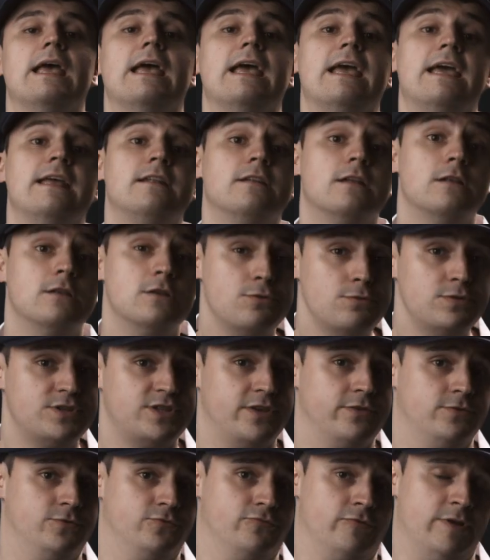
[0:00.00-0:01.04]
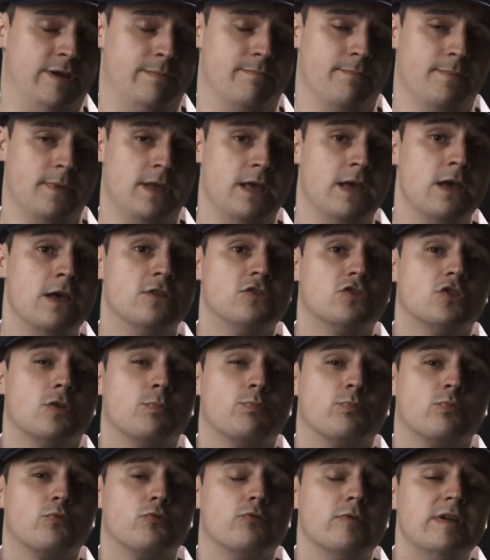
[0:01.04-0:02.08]
In a lucid dream, the
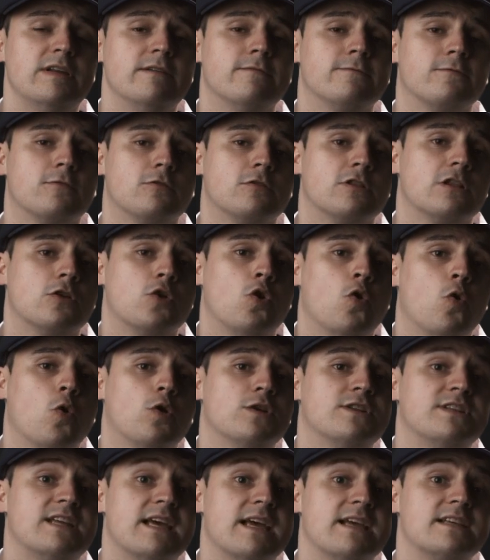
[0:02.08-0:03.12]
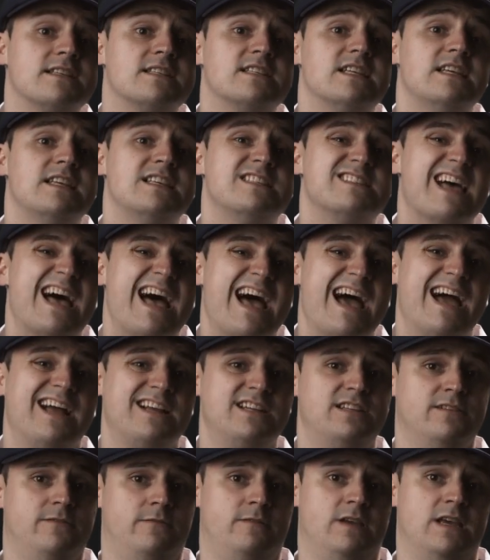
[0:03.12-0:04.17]
prefrontal cortex is
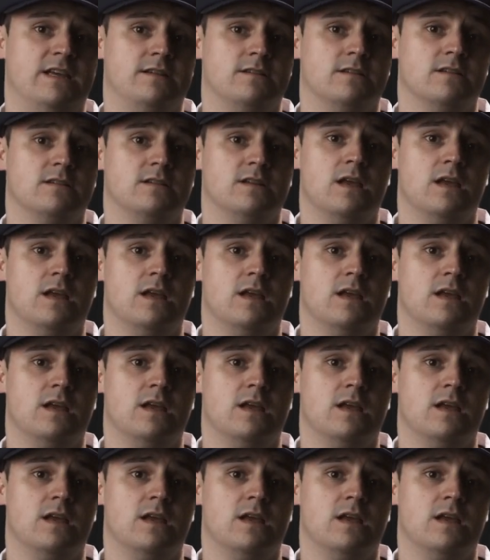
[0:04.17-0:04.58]
activated,